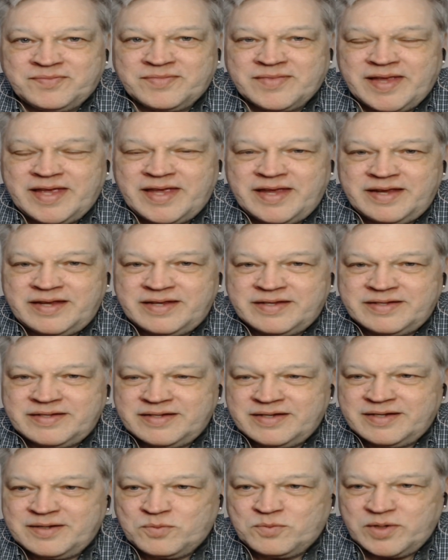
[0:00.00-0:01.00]
And
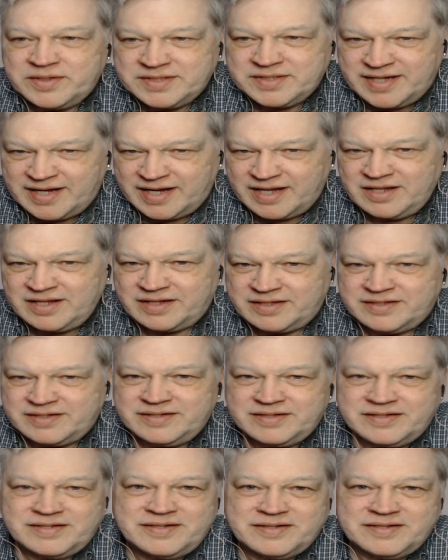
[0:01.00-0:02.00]
what talent
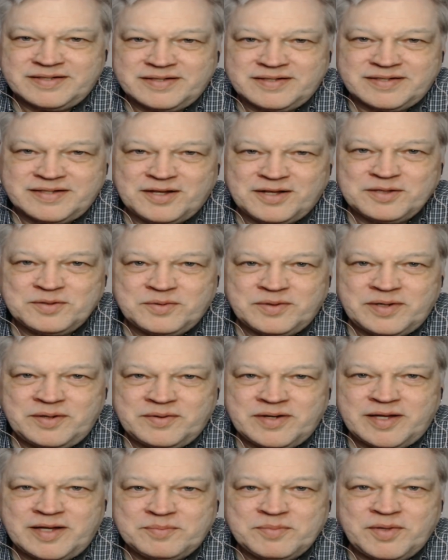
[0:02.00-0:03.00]
all the way
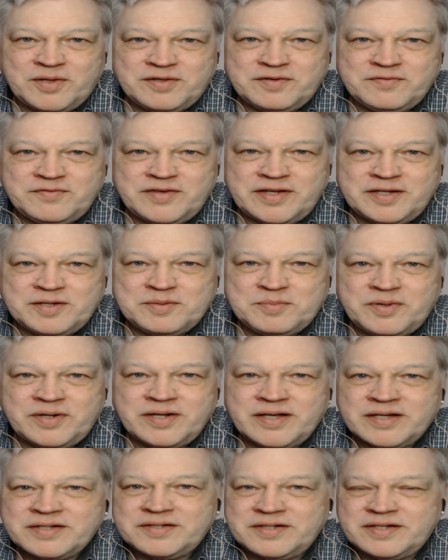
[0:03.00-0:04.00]
around, both the video
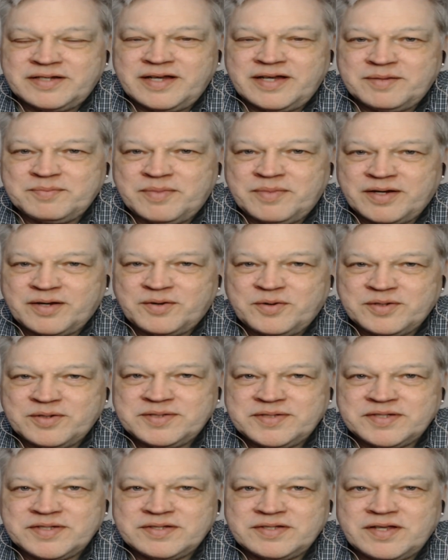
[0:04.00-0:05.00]
production, but of course
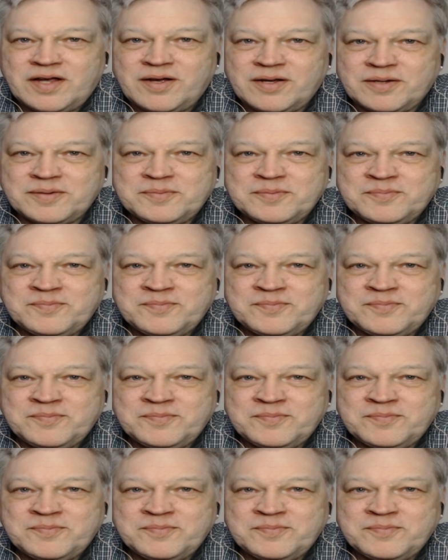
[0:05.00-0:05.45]
the song.